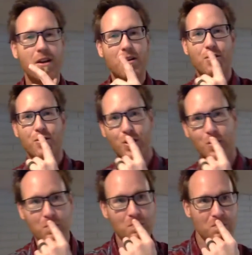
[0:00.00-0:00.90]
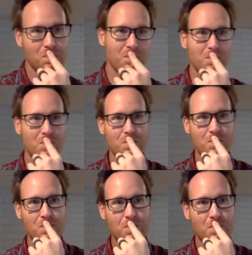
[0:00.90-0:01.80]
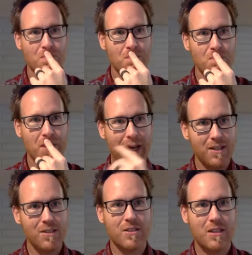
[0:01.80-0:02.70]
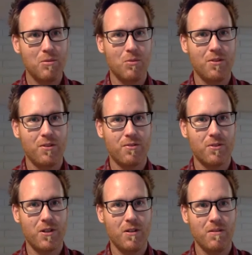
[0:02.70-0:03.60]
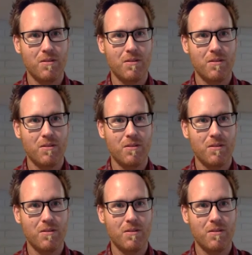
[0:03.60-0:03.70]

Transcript: So how do you stop it once and for all?